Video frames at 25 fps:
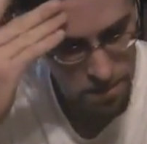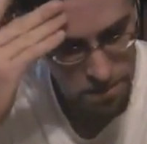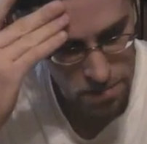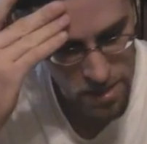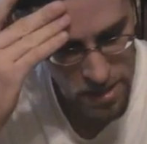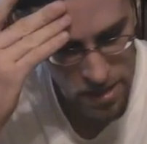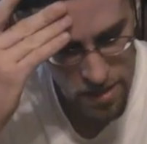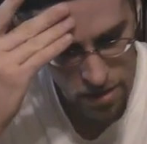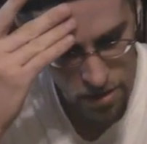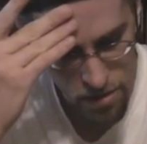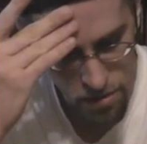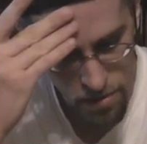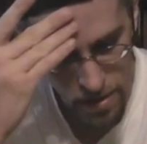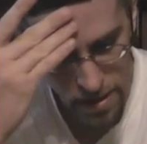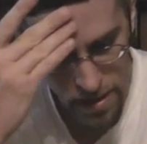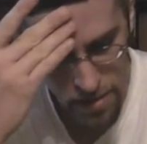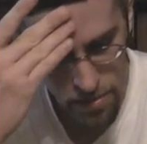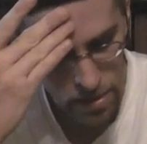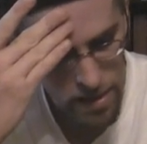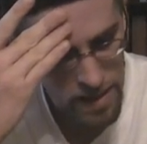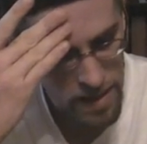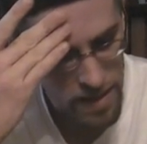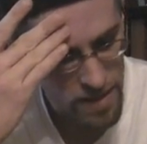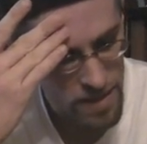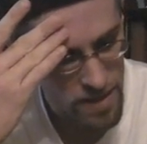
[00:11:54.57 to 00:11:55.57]
a
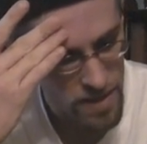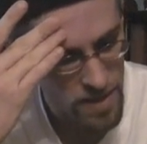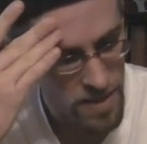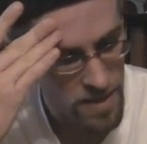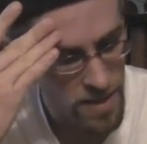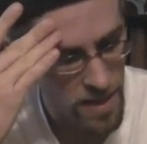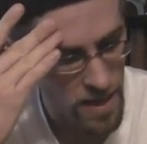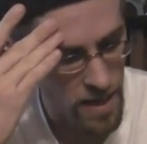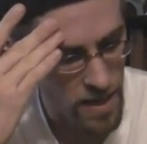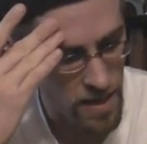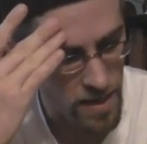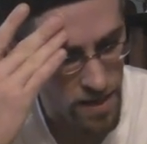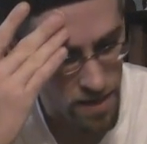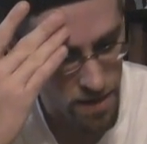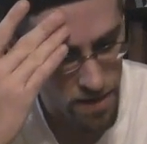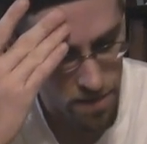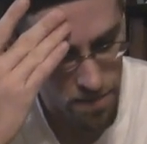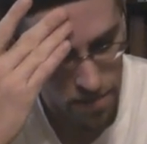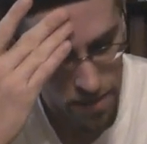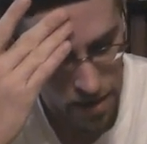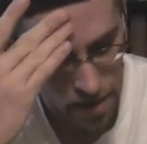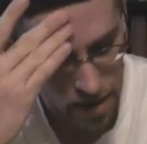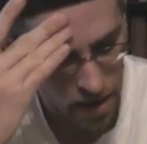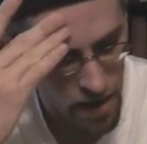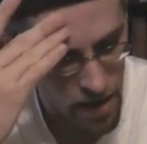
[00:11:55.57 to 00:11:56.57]
meteorite would hit the
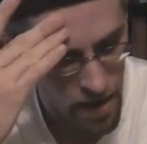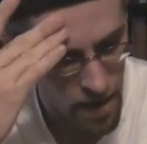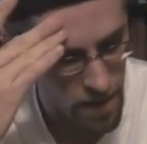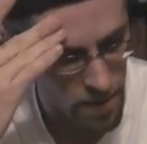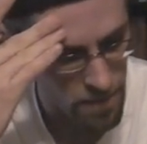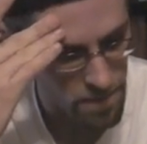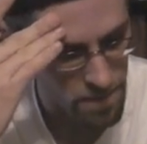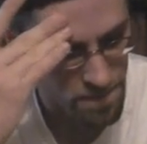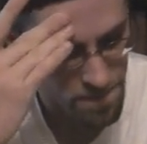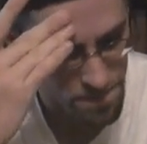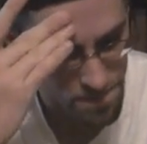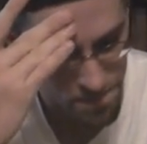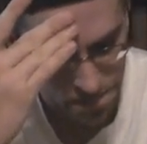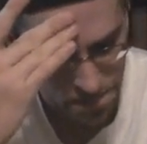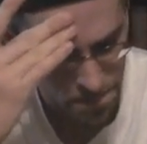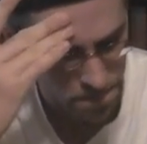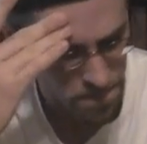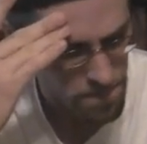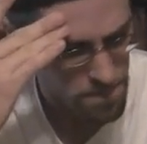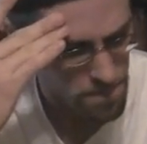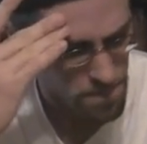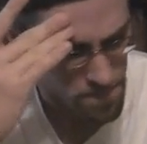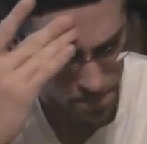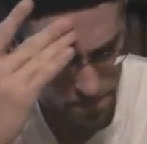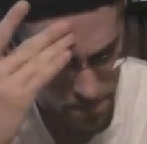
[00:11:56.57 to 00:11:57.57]
stadium. No
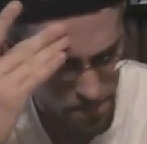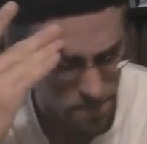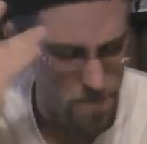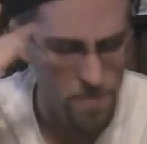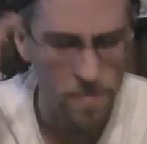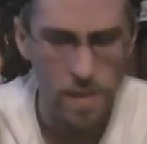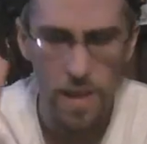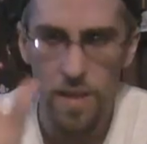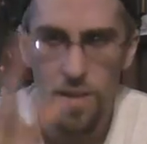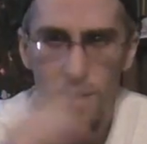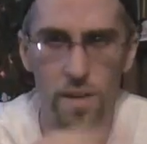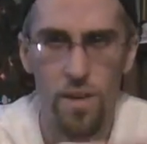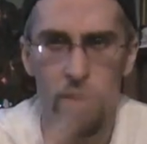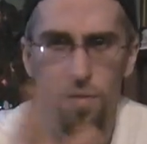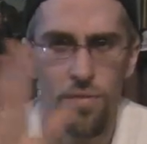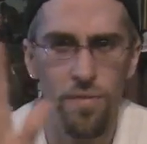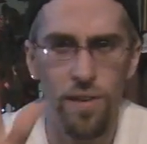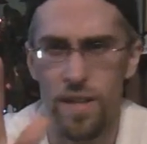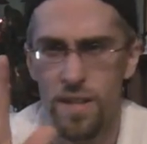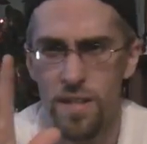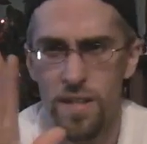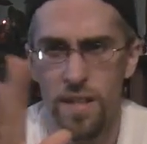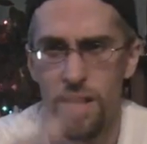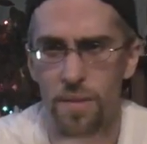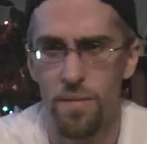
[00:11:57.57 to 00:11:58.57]

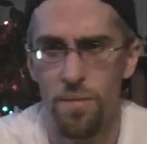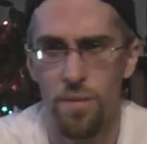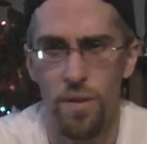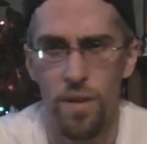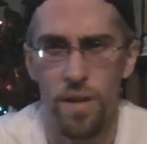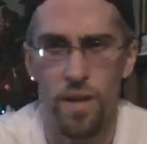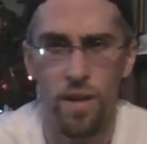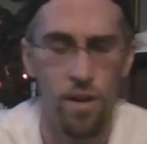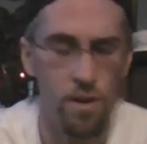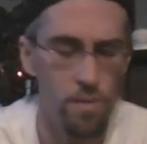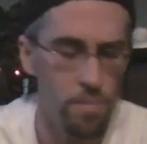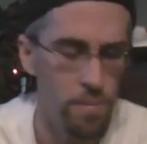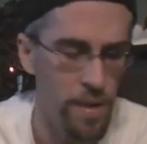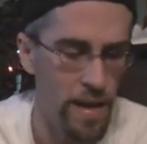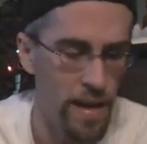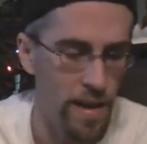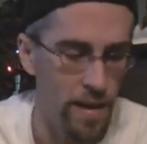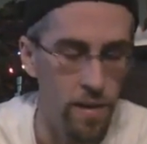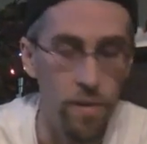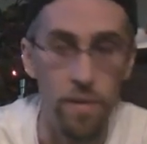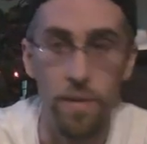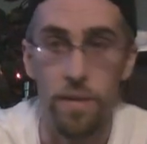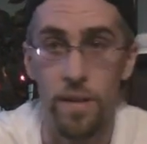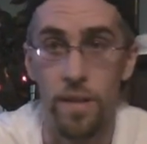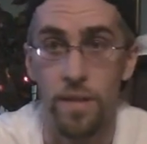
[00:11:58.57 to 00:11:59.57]
offense, I didn't really hope
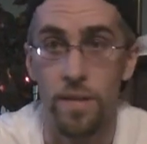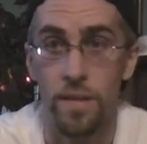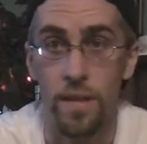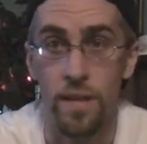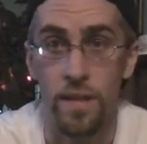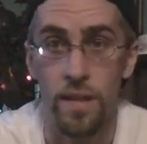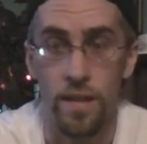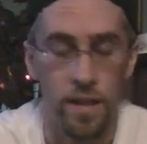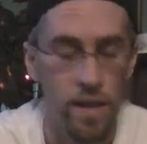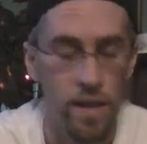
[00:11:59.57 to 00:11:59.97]
that. Oh, yes, I